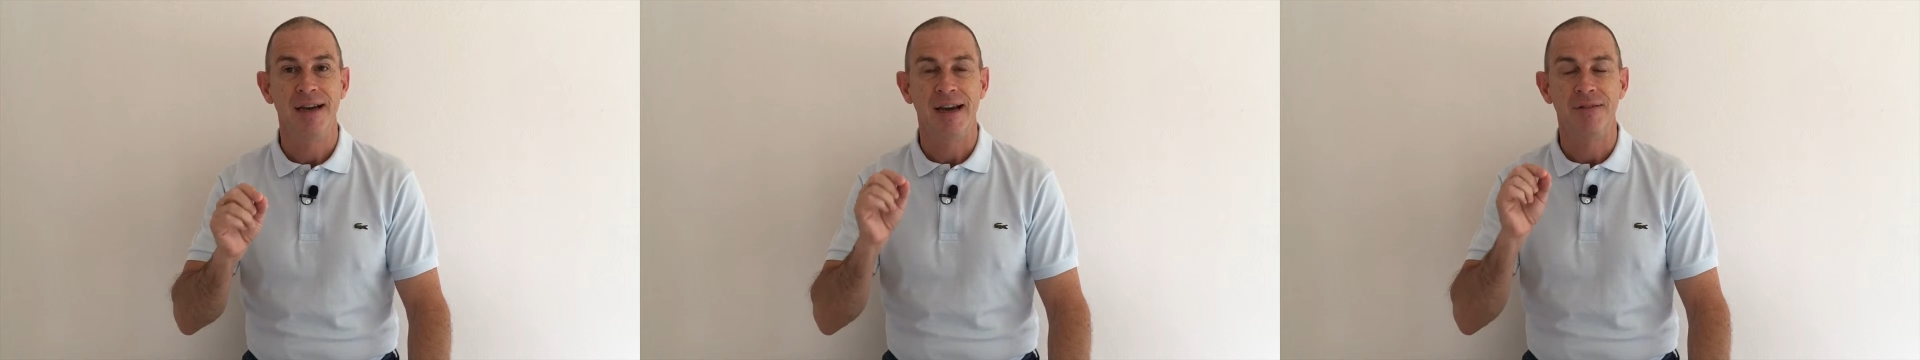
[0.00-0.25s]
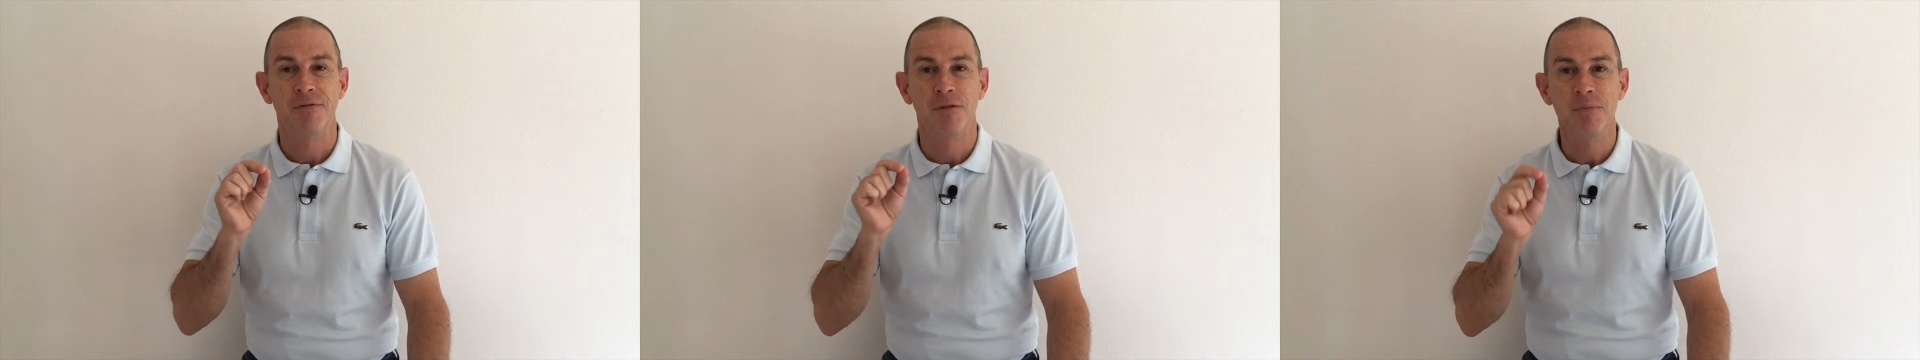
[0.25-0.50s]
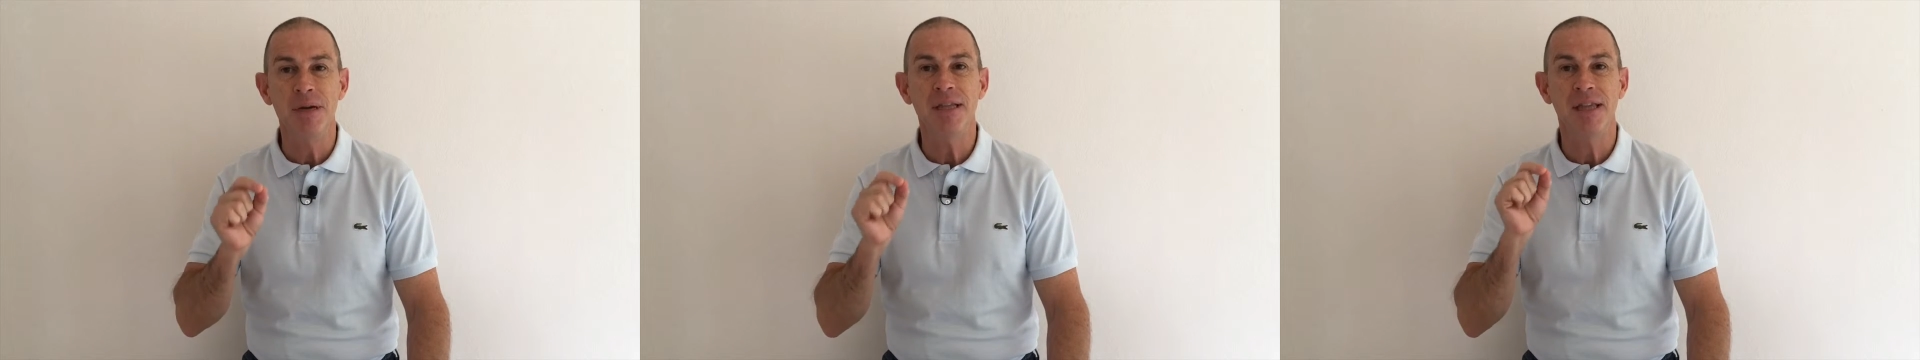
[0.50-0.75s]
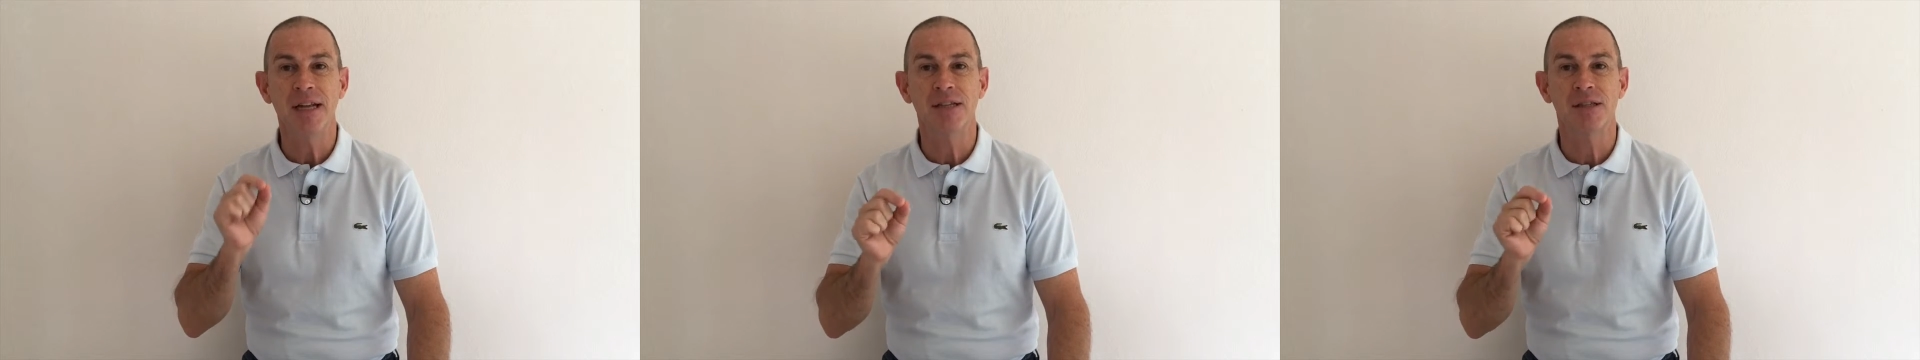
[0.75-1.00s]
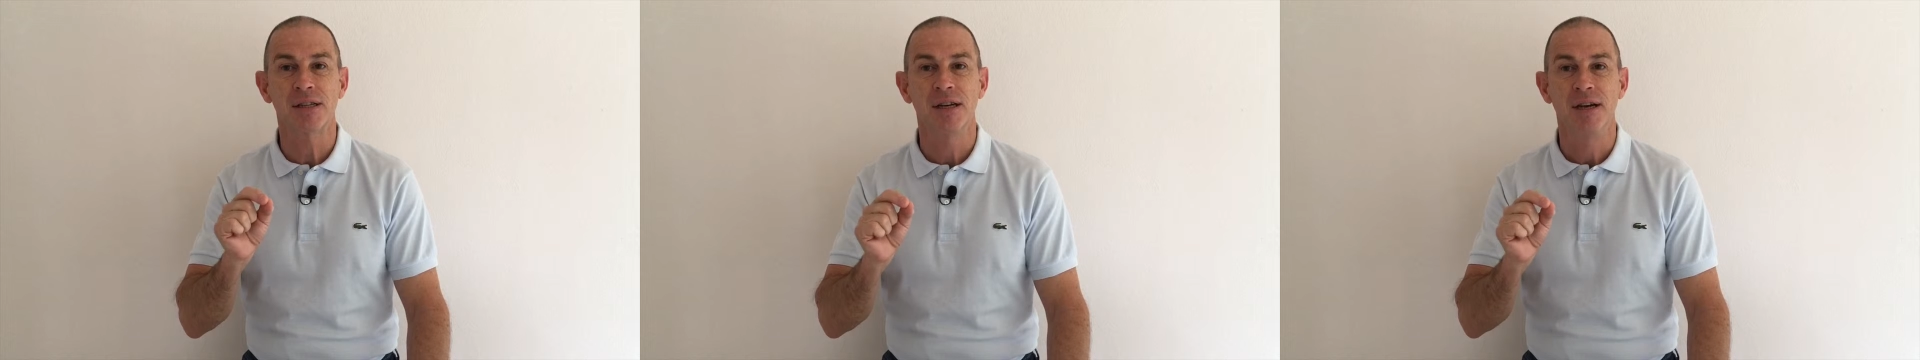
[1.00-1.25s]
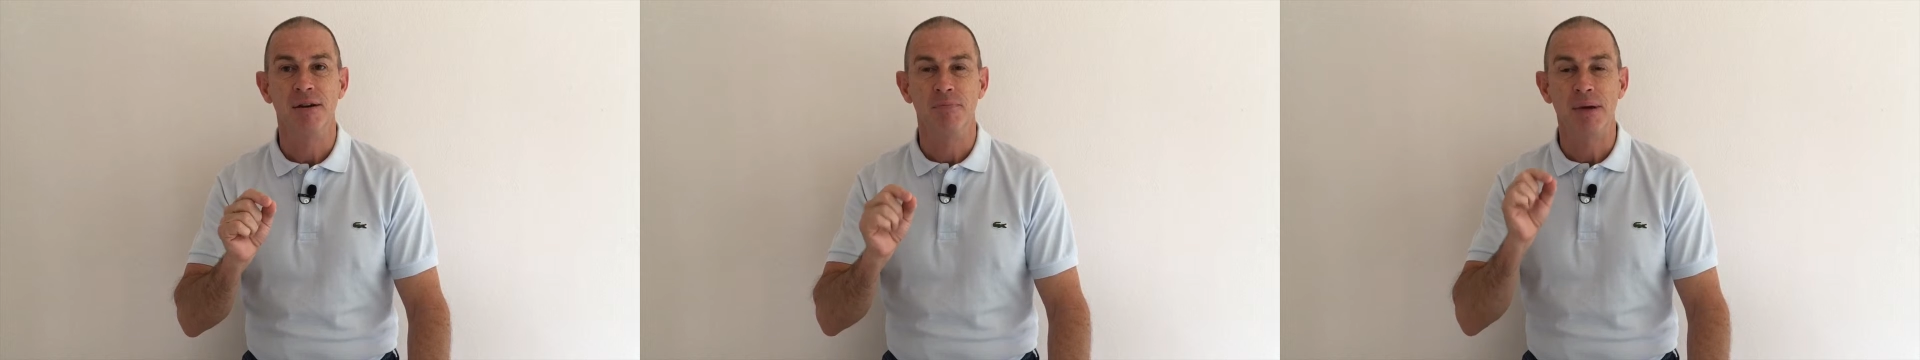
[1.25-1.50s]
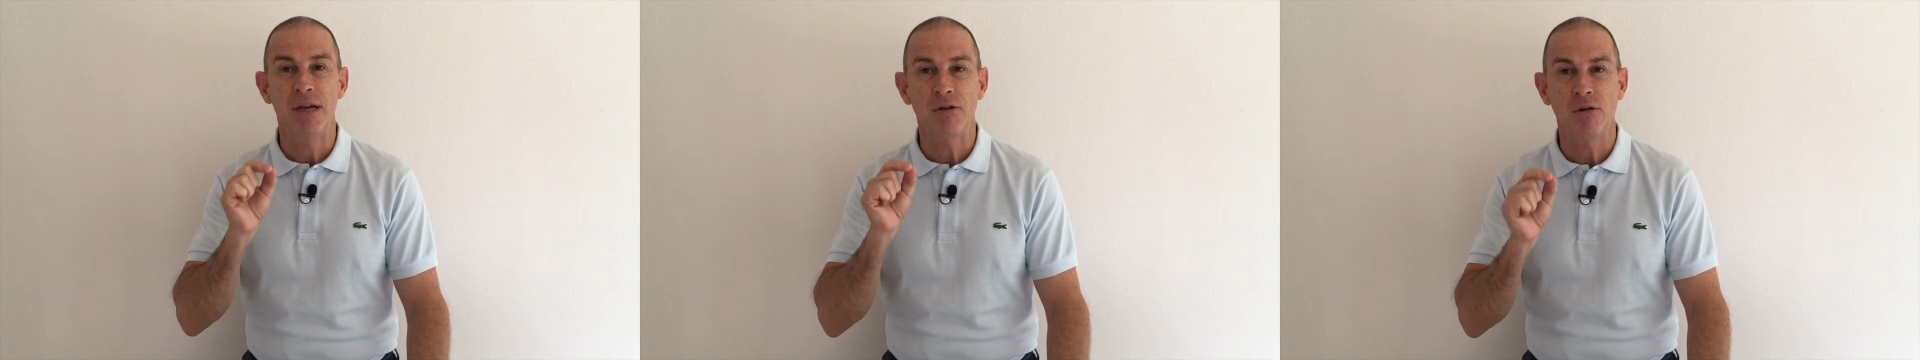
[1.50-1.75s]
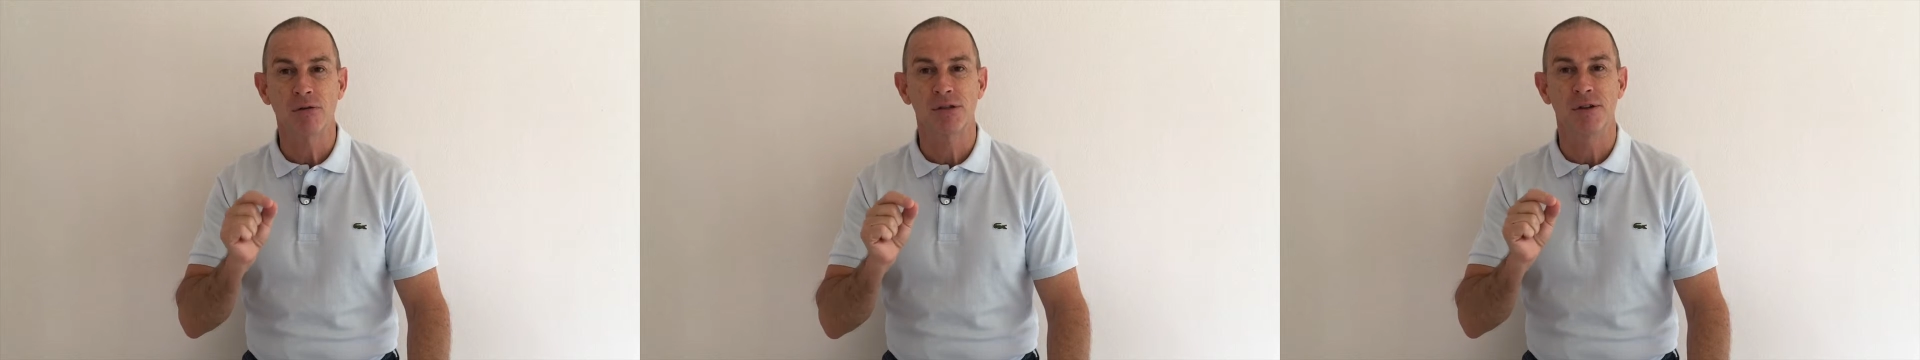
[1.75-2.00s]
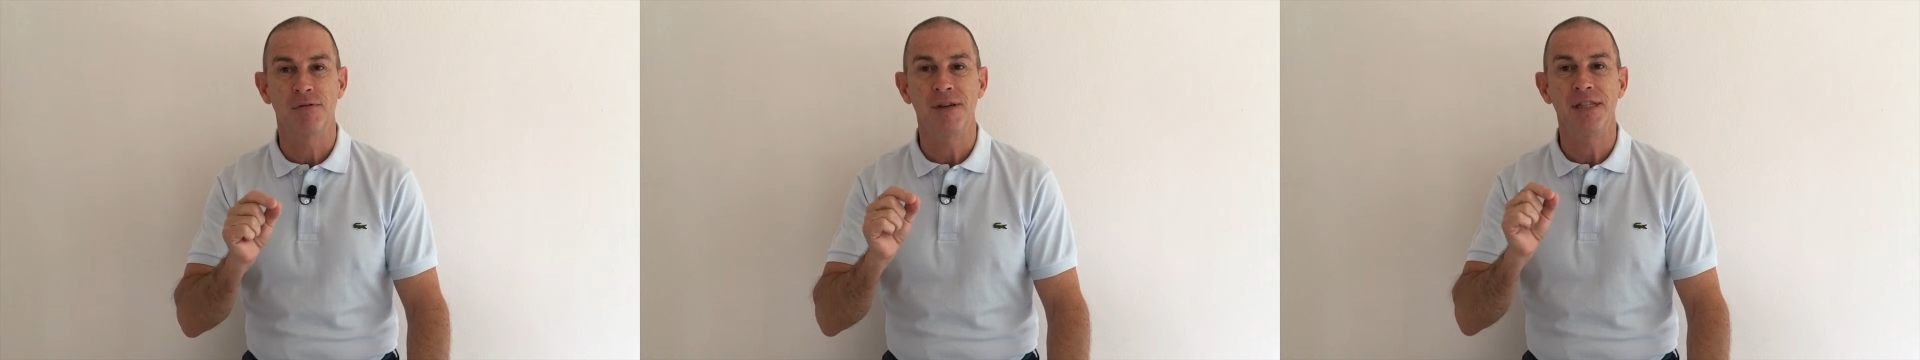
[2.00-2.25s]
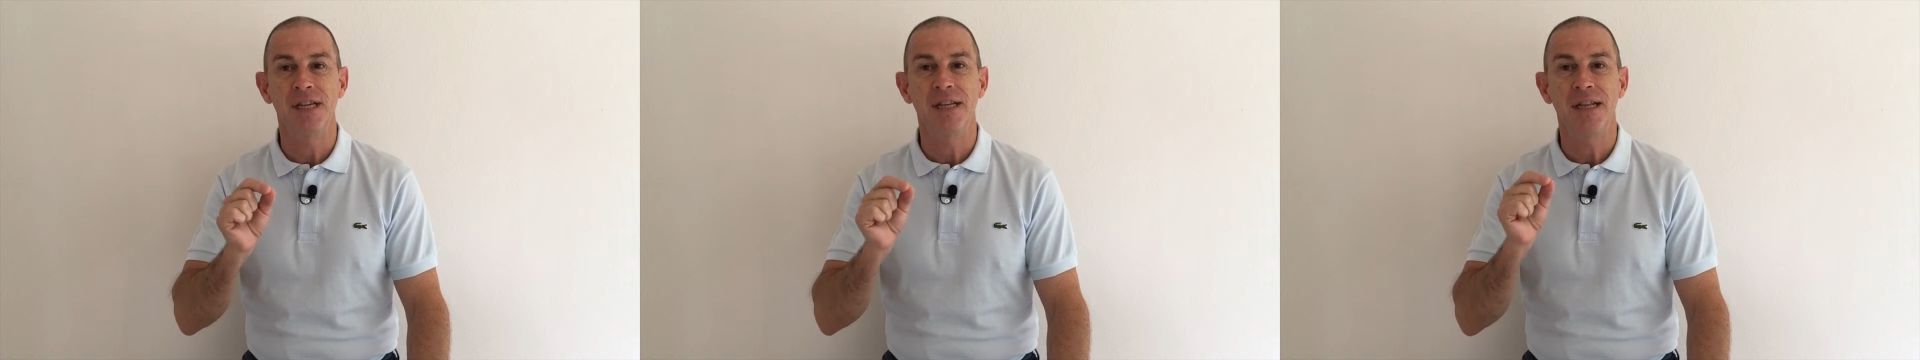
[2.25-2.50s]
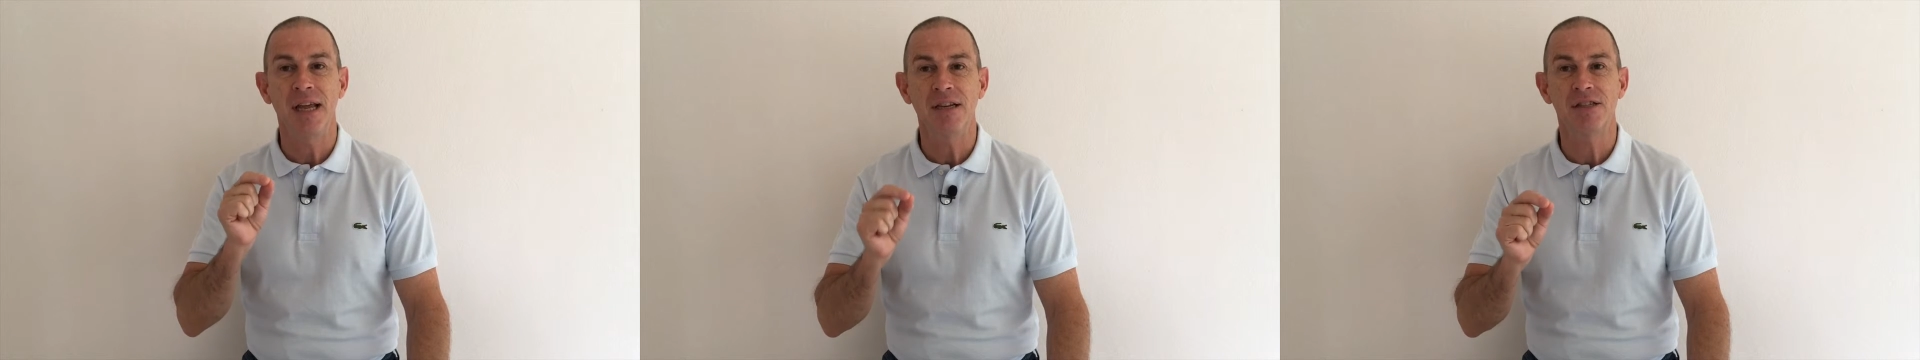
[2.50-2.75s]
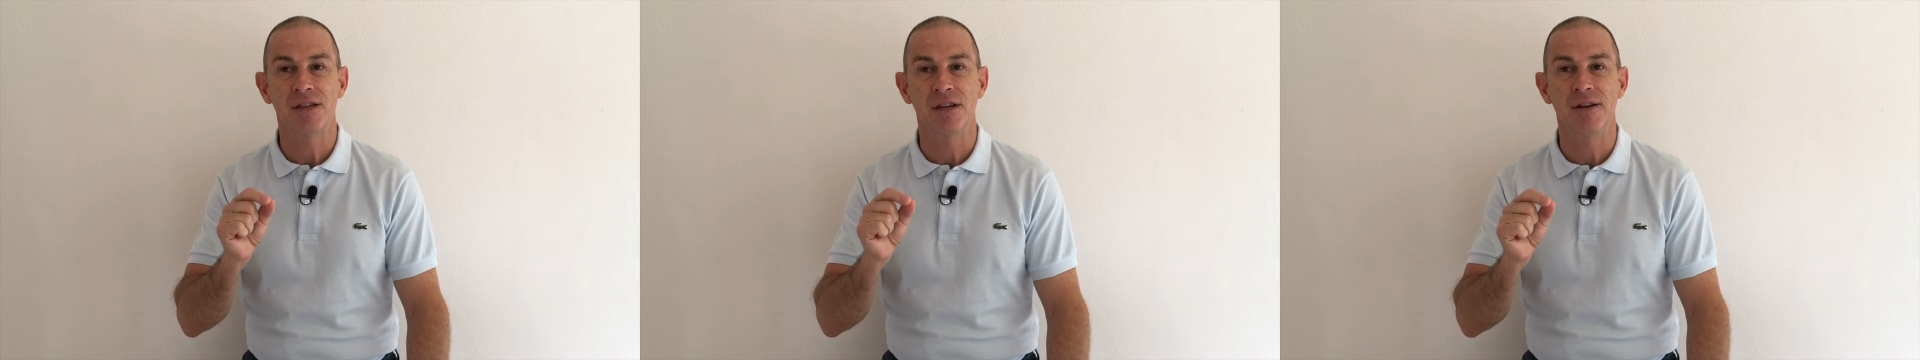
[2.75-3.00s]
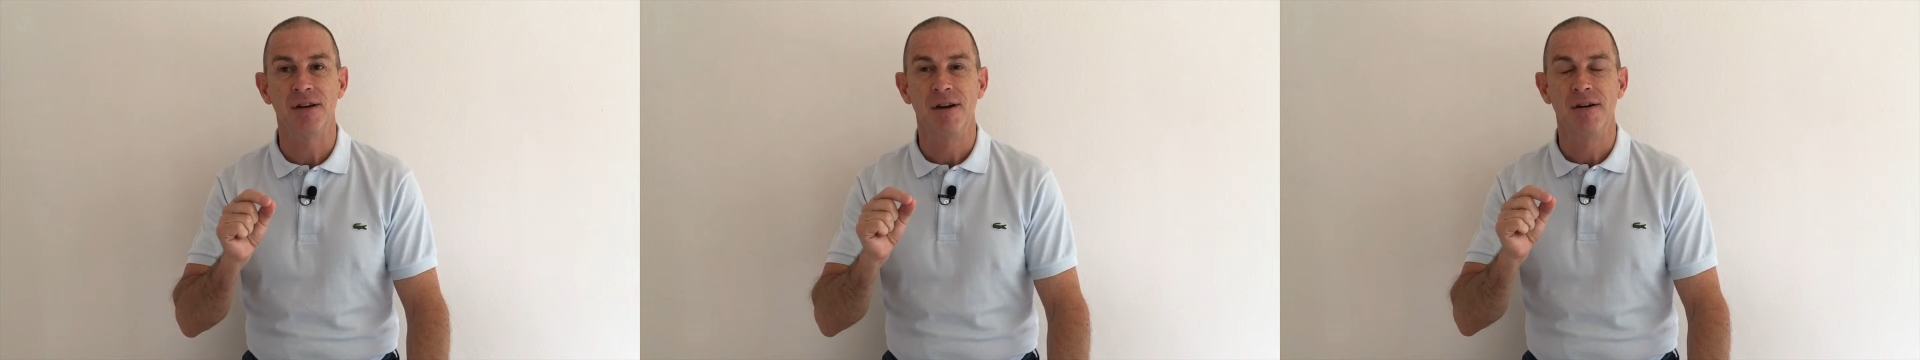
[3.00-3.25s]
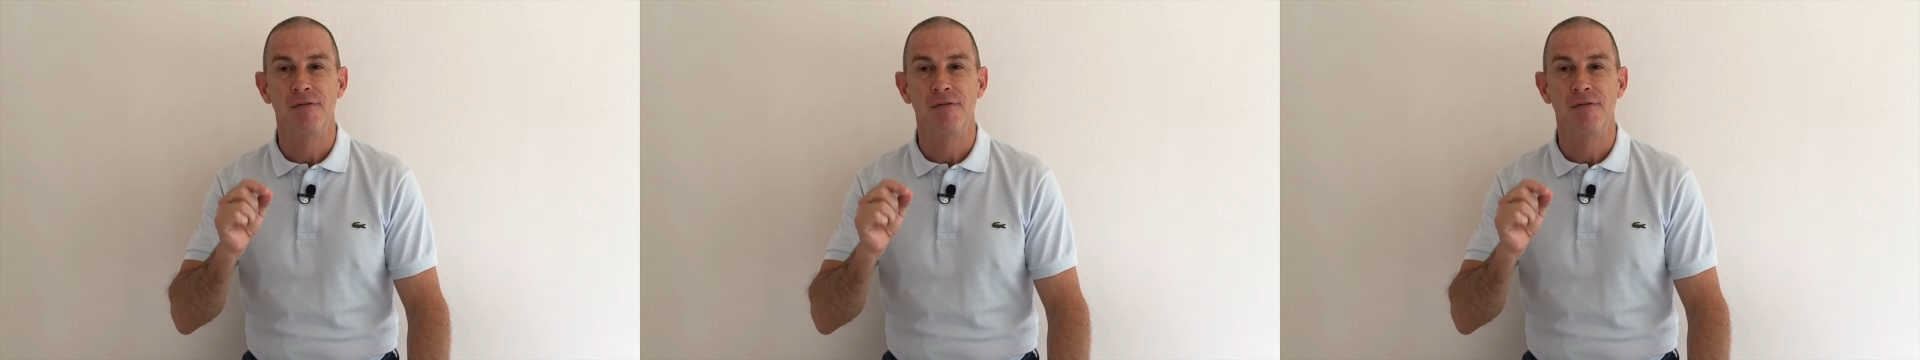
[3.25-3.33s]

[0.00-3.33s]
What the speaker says: And for me, that's because of his intention